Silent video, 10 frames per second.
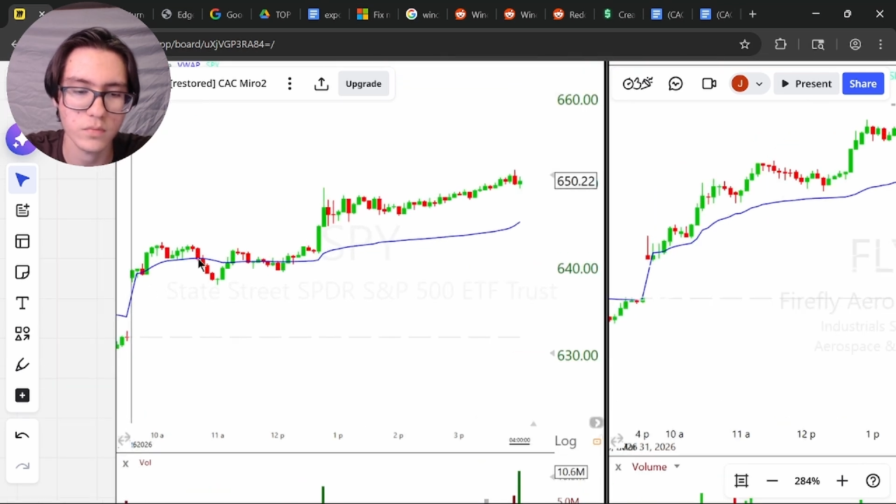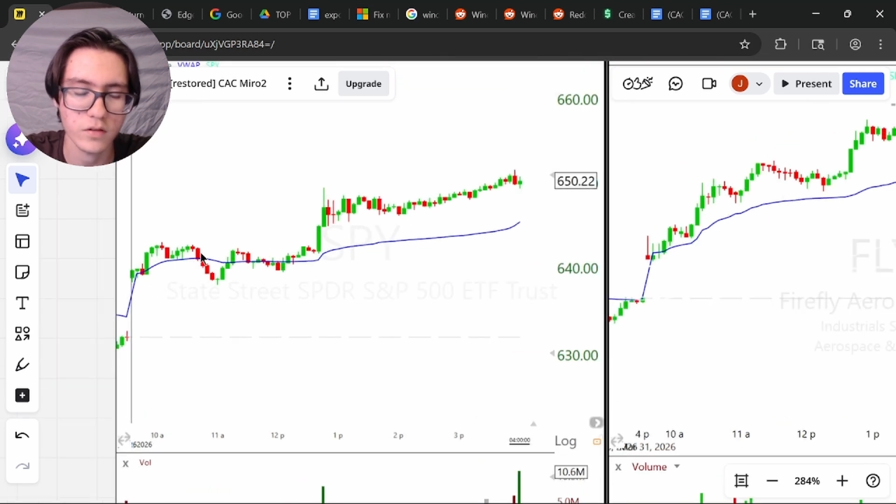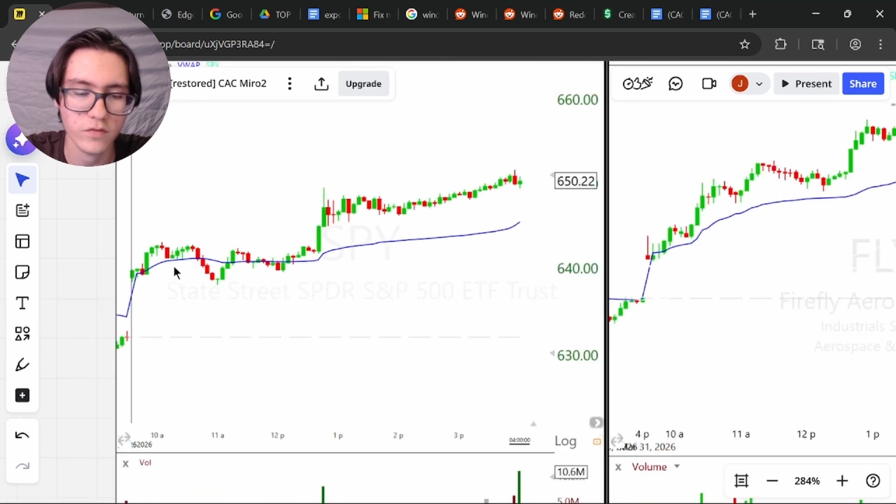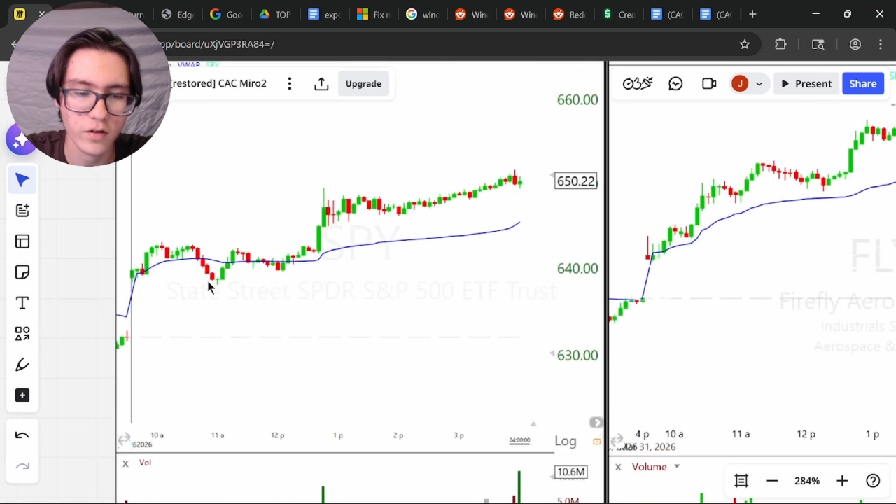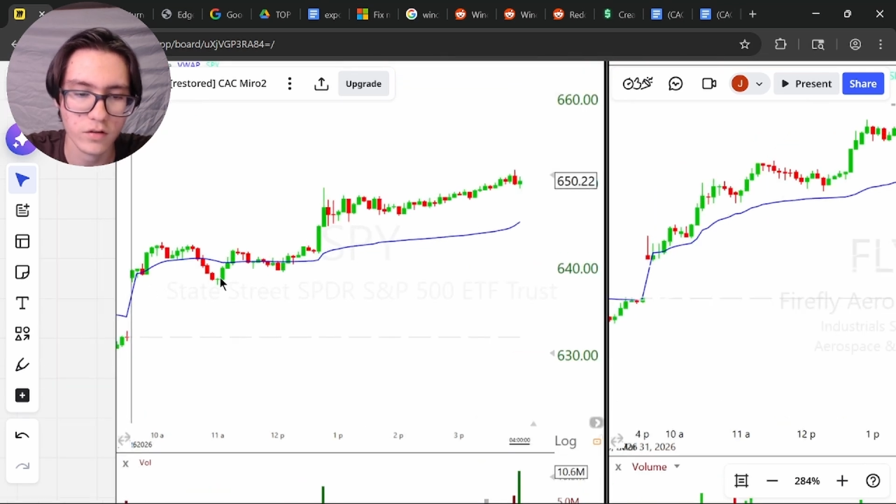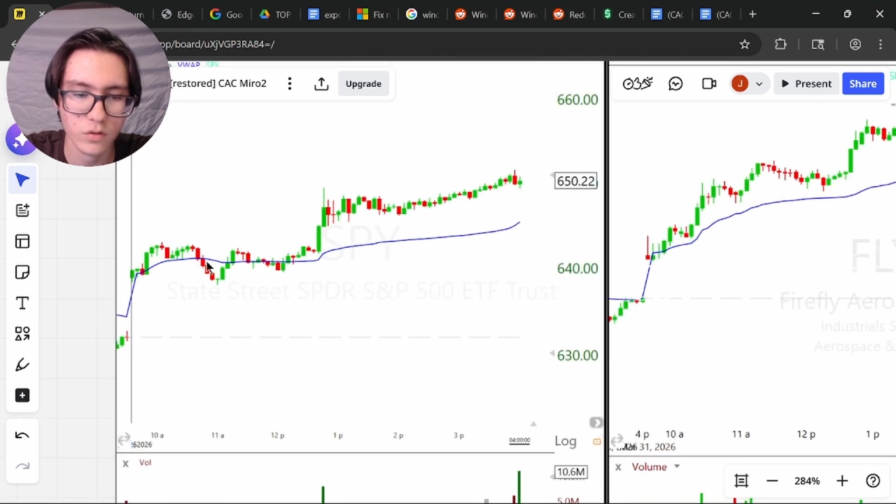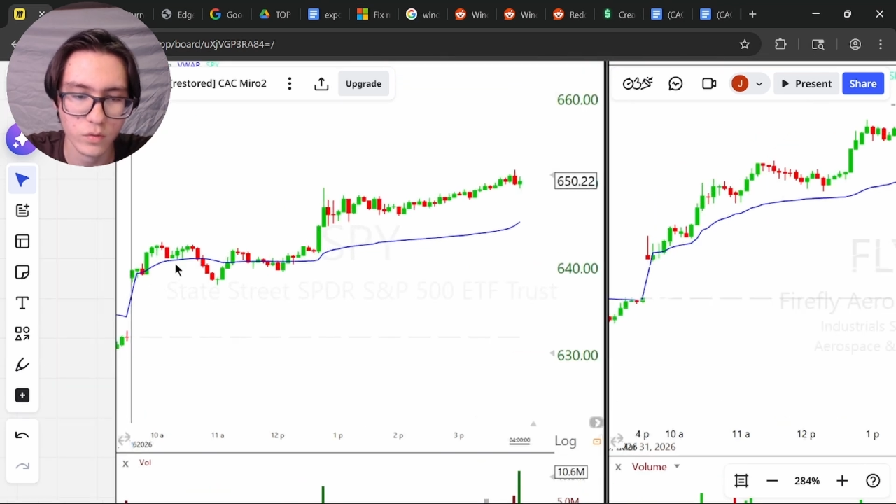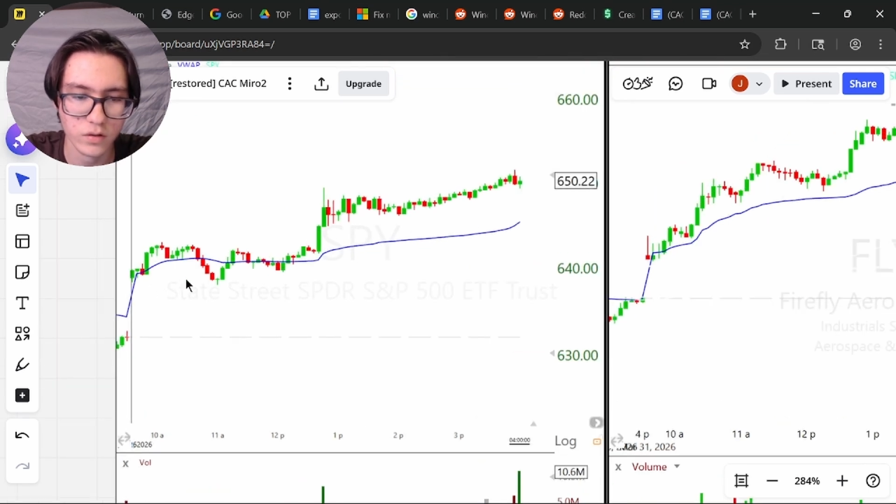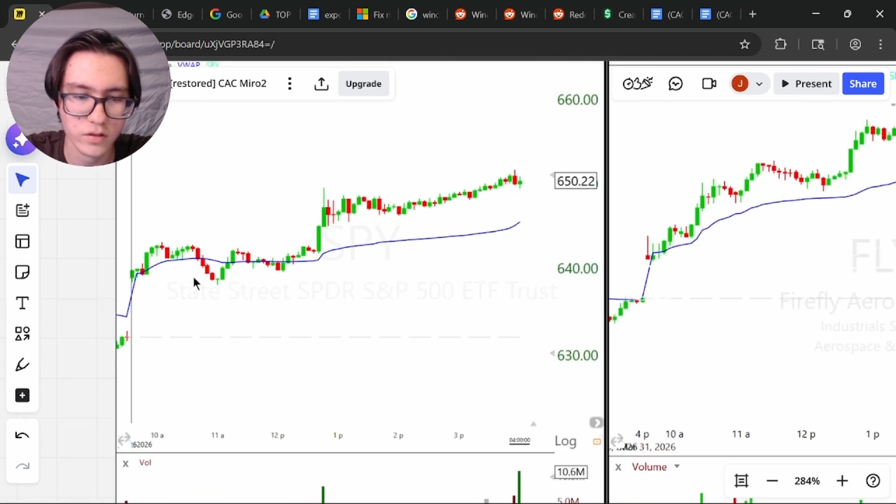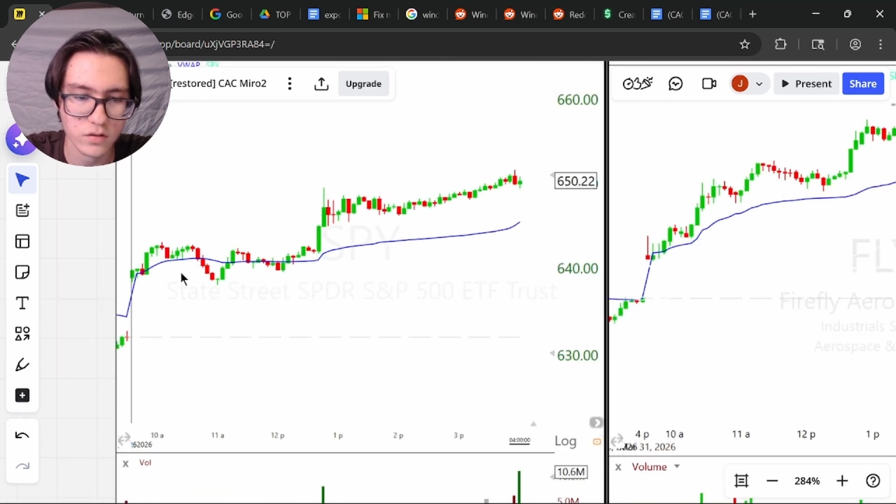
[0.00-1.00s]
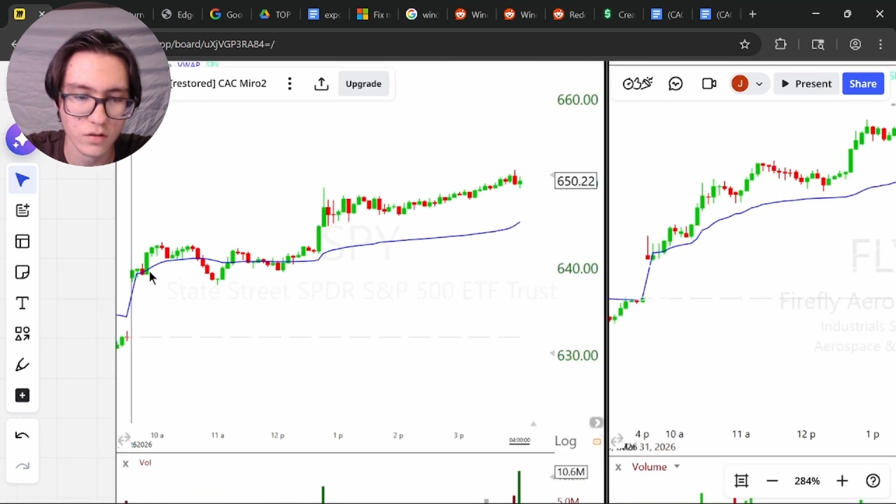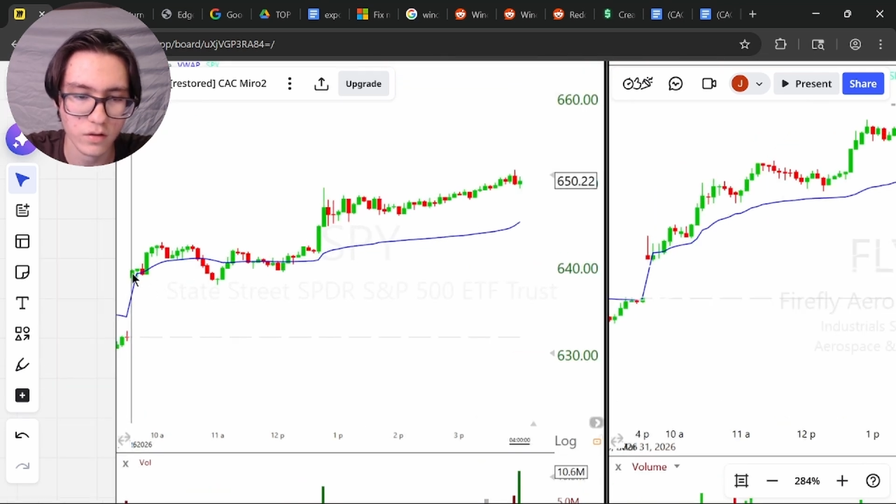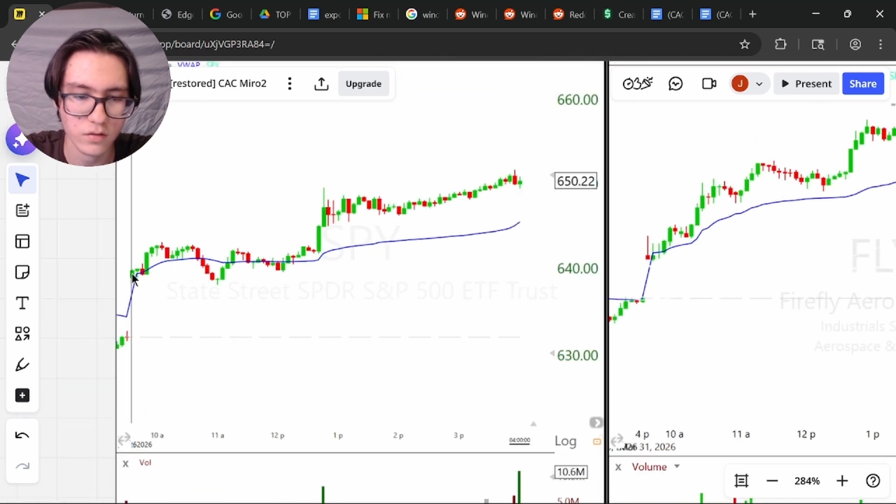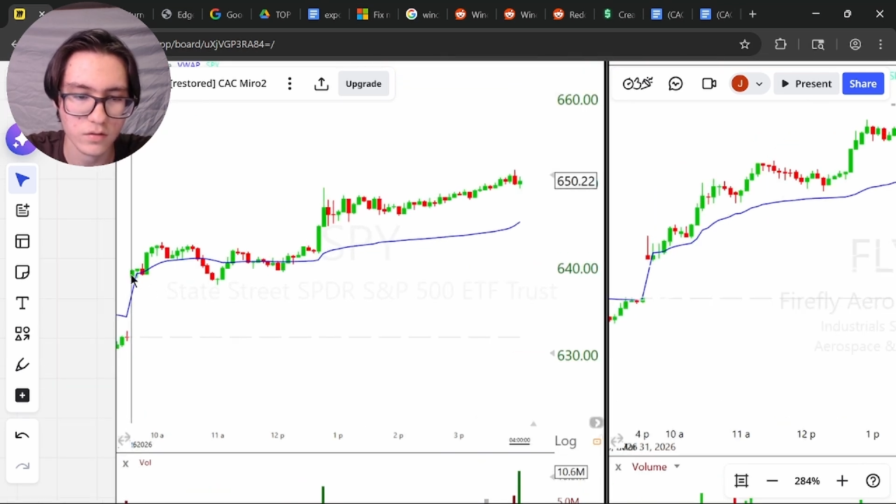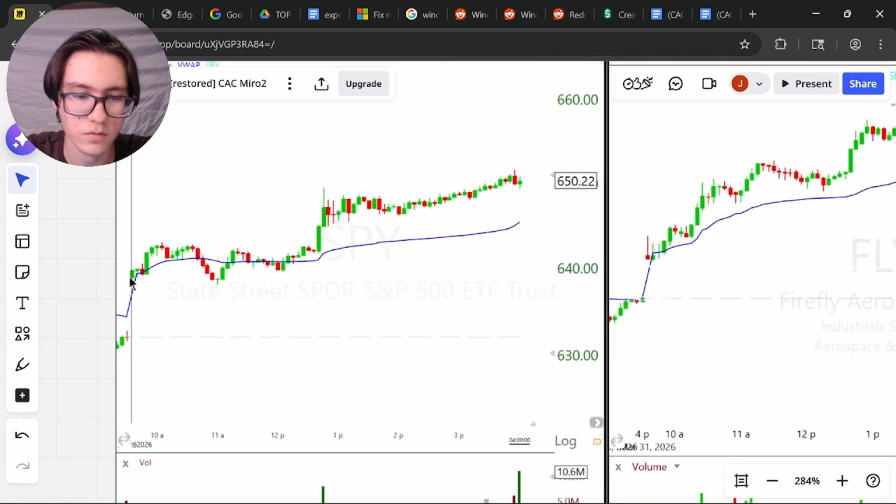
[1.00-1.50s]
but it very quickly
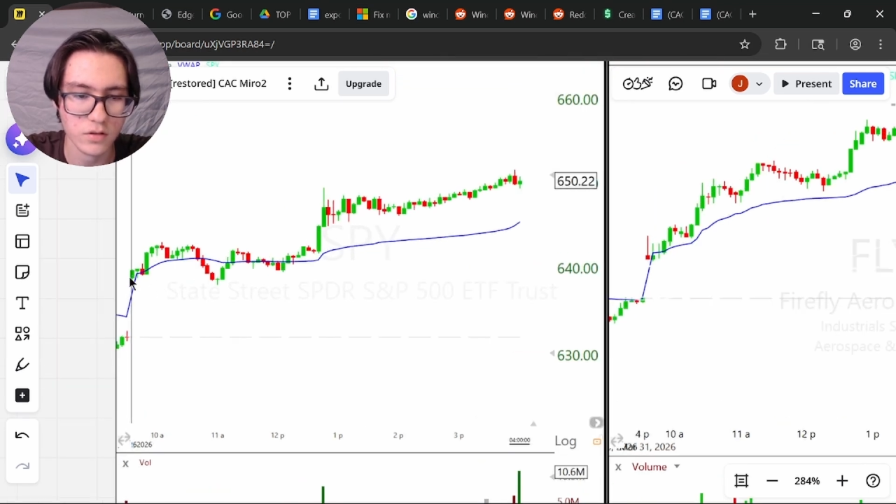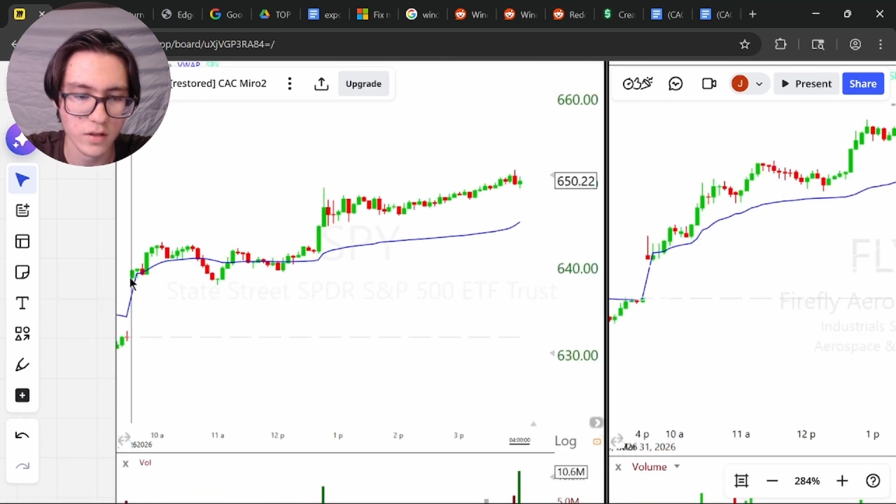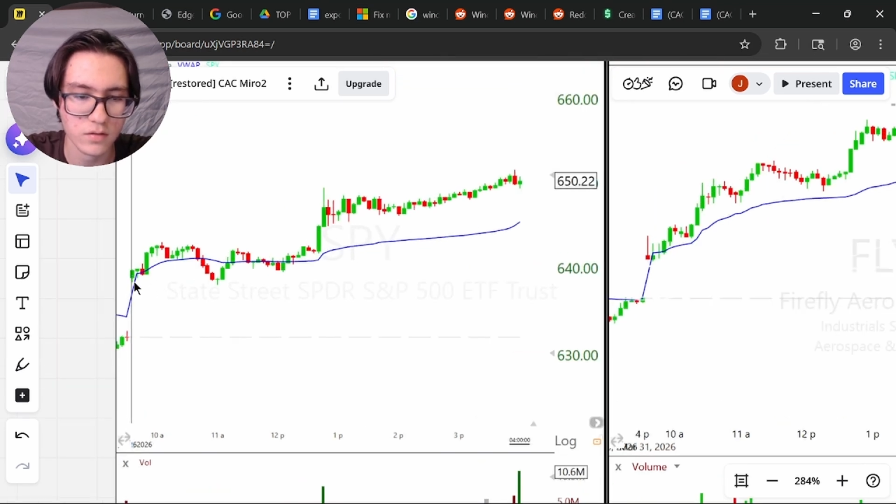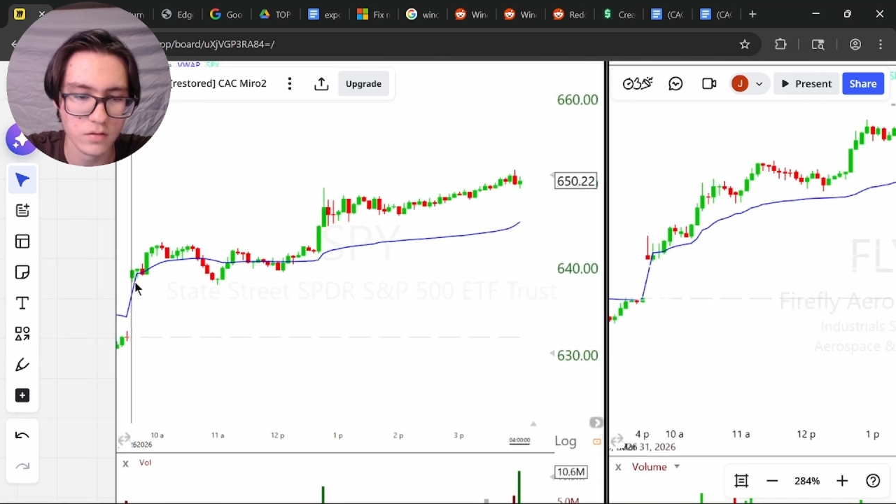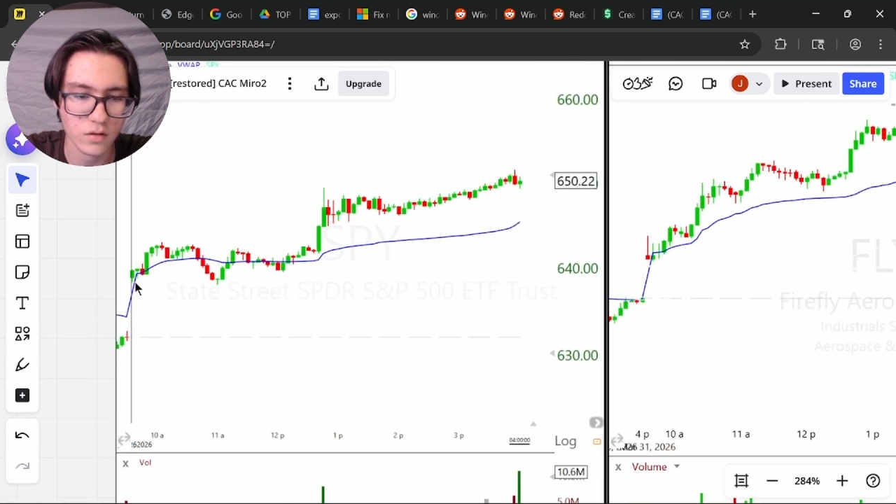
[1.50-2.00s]
started to test